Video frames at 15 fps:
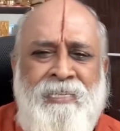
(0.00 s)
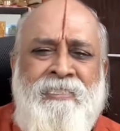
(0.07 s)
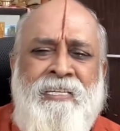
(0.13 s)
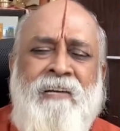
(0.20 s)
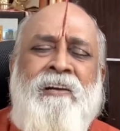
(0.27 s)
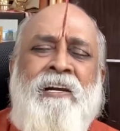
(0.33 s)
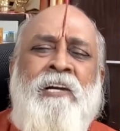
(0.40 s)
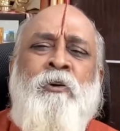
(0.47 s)
the
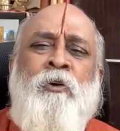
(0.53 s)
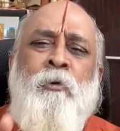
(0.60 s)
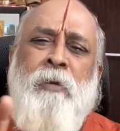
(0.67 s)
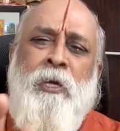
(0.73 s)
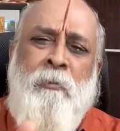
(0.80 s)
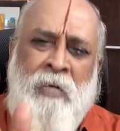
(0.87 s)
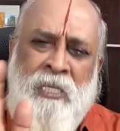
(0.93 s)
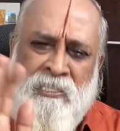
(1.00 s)
children to
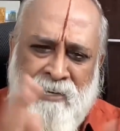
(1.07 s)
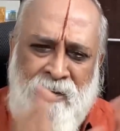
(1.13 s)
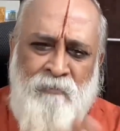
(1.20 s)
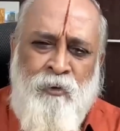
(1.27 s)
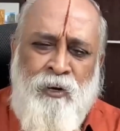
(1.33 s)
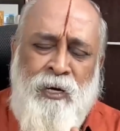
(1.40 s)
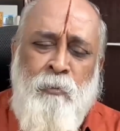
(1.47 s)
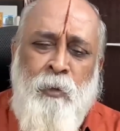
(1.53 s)
be much
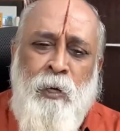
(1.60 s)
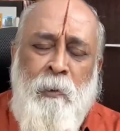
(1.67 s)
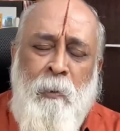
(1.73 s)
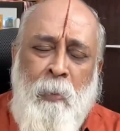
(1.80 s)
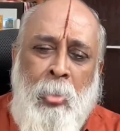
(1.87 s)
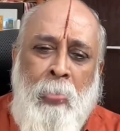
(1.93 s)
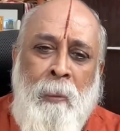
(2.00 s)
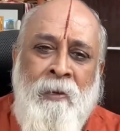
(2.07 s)

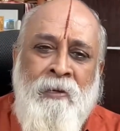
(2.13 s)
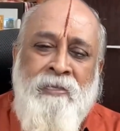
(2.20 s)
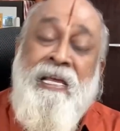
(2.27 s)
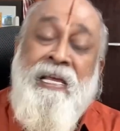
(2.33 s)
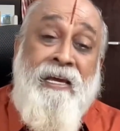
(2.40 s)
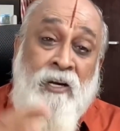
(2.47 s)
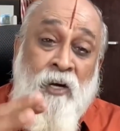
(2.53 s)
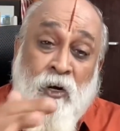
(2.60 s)
comfortable.
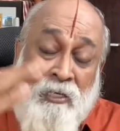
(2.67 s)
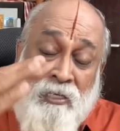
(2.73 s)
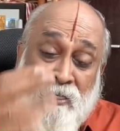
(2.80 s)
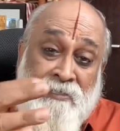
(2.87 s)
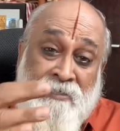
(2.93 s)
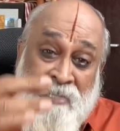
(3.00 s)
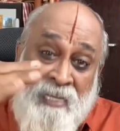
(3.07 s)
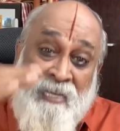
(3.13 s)
They
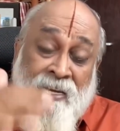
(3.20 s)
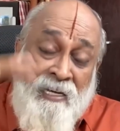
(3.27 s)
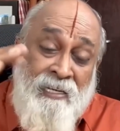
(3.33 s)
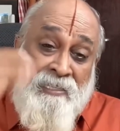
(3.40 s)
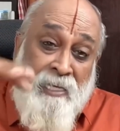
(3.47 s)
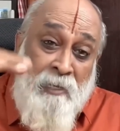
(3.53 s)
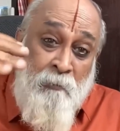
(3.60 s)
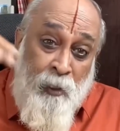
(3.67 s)
cannot think
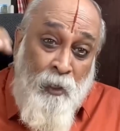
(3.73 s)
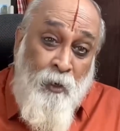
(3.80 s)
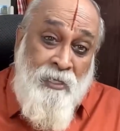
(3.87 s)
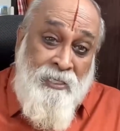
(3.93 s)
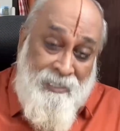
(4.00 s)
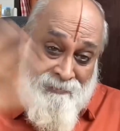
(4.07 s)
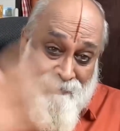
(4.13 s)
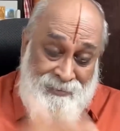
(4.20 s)
anything
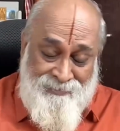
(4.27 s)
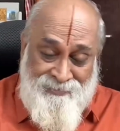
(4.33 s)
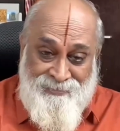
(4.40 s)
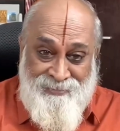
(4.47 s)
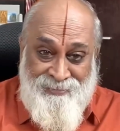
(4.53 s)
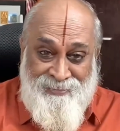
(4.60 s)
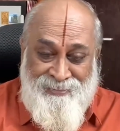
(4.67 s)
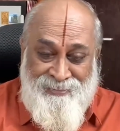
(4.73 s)
beyond that.